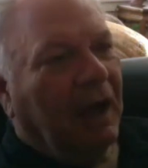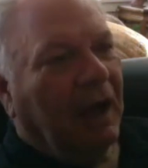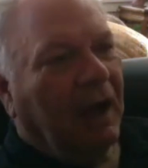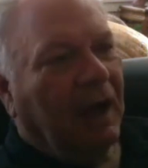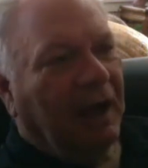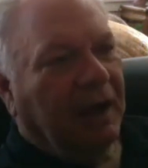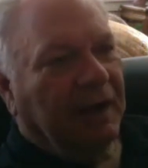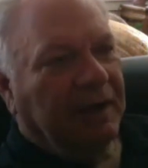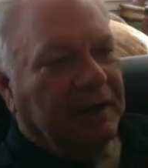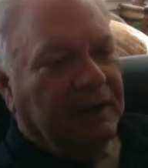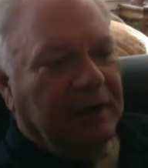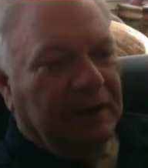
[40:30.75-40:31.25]

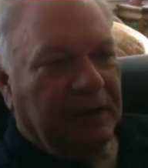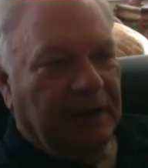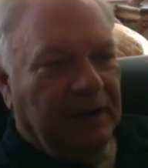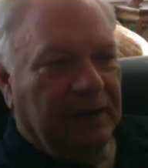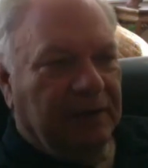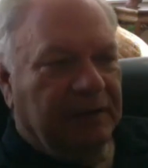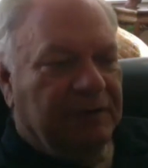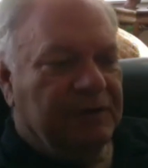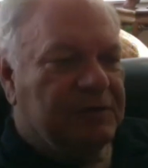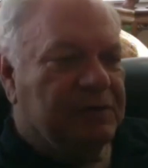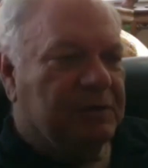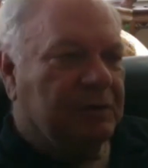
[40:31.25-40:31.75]
uh,
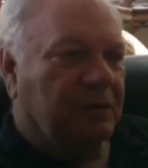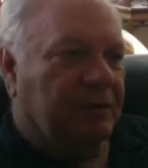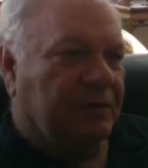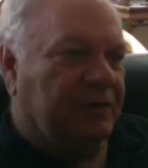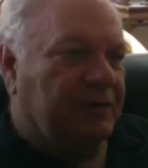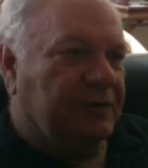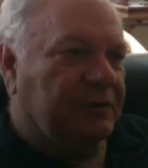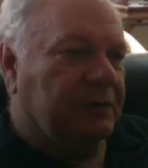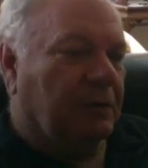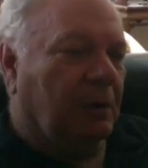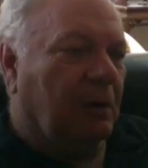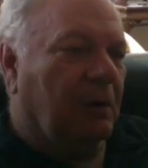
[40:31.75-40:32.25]
into a
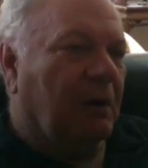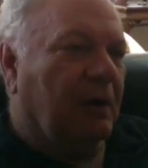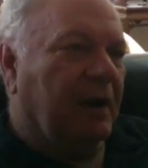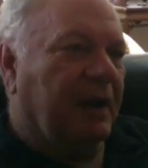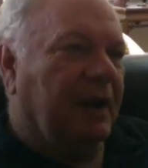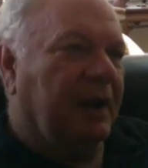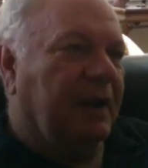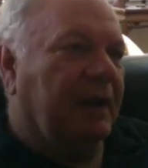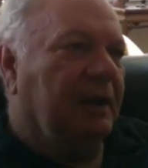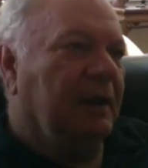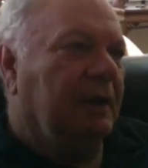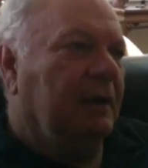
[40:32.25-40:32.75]

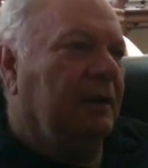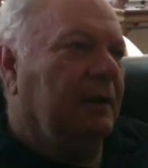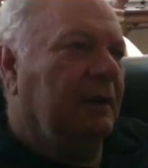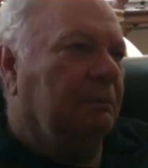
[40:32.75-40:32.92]
story